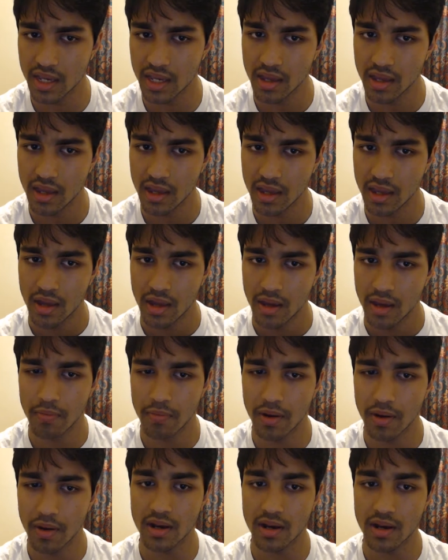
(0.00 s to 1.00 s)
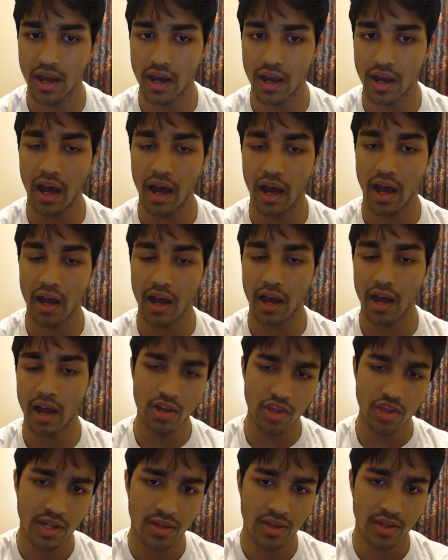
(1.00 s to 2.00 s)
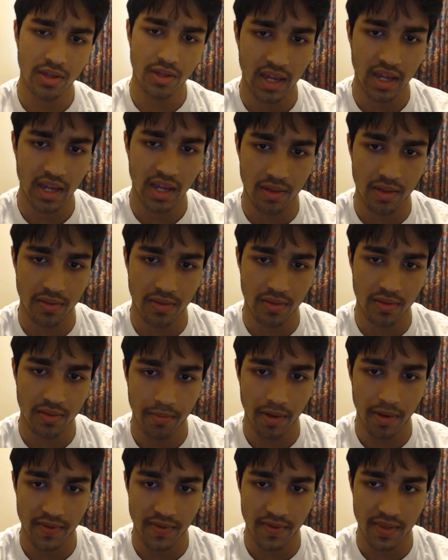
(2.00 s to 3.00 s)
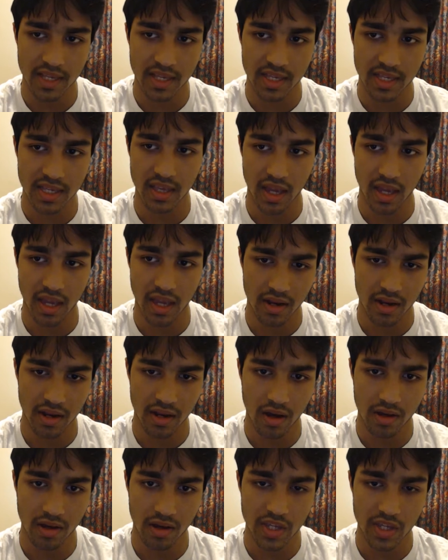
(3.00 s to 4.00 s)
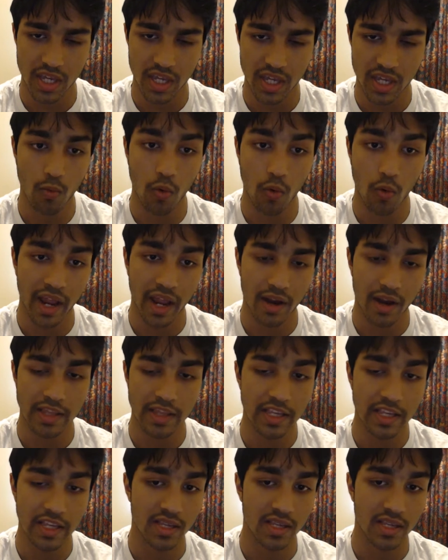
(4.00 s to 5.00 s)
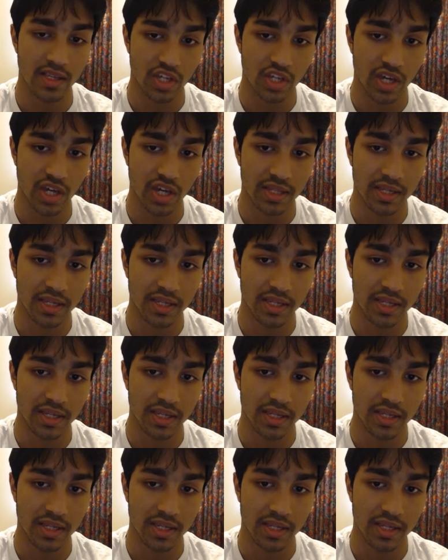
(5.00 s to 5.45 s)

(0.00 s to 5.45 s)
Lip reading: But I want you to think about this and understand why I released these chats.